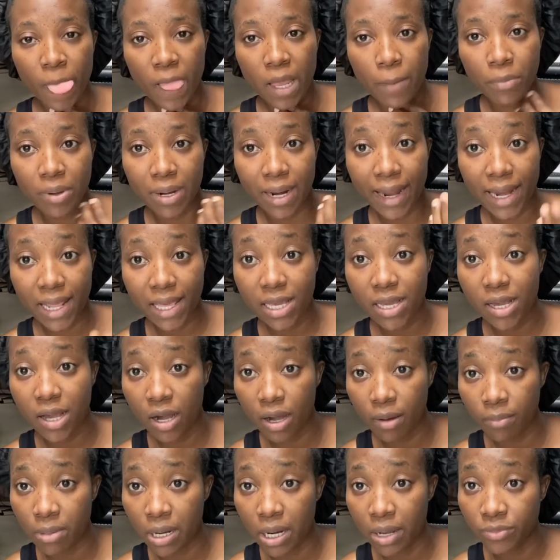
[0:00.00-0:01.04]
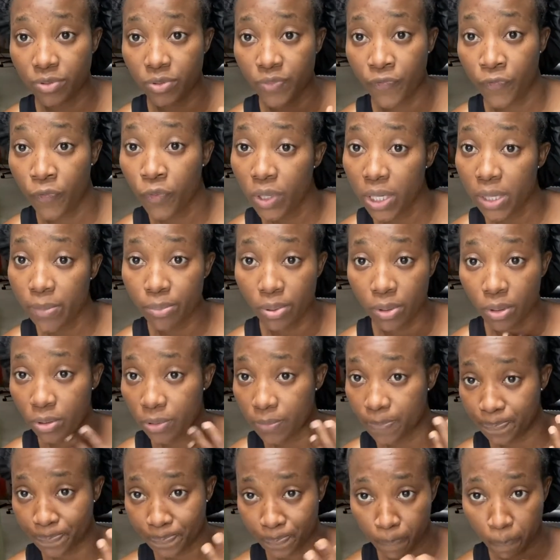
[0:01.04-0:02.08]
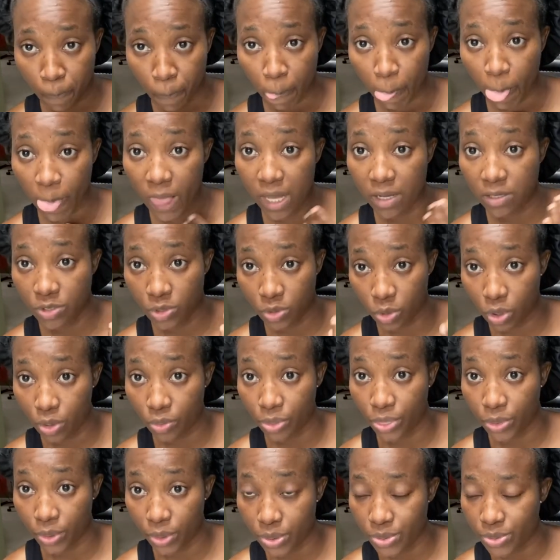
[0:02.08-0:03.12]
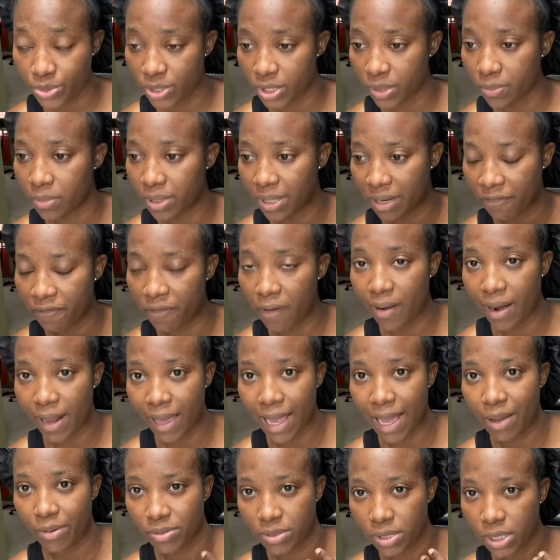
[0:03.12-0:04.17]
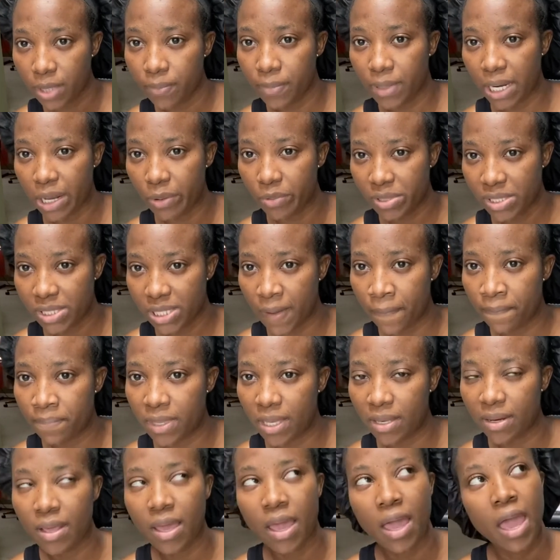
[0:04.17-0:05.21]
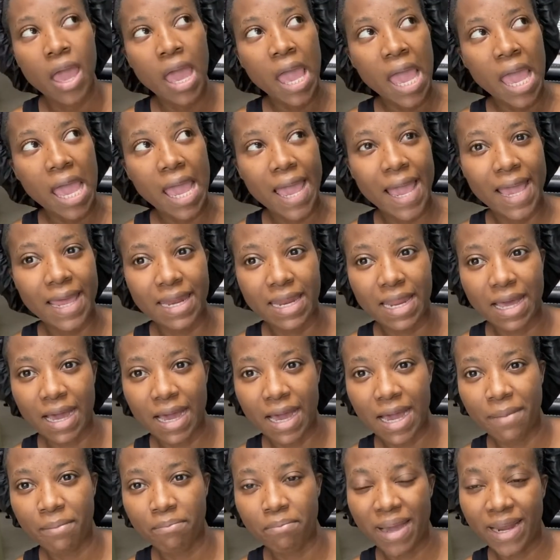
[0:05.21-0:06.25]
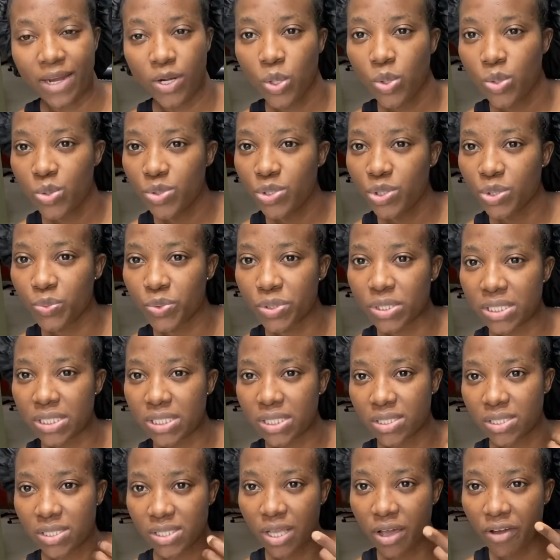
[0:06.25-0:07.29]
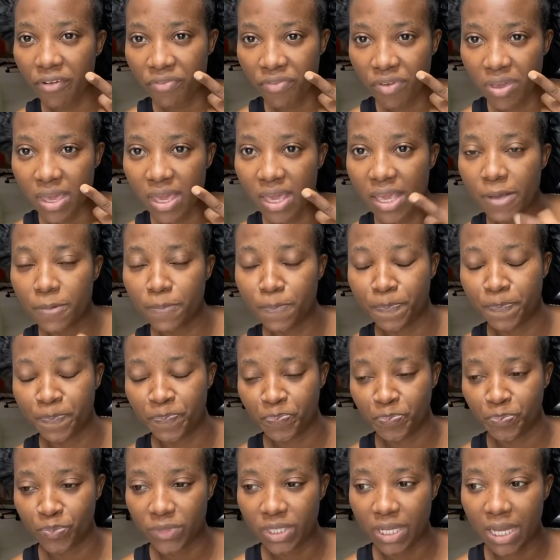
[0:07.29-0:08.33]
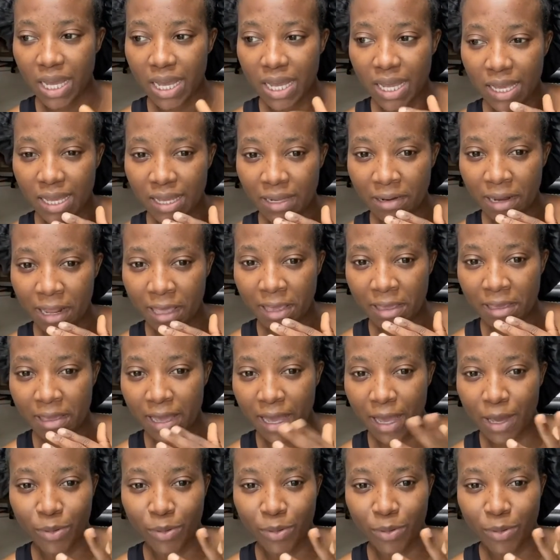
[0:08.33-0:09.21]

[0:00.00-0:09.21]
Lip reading: but I didn't come out fully blown sore throat, but it felt like I was coming out with something. And my nose was stuffy, like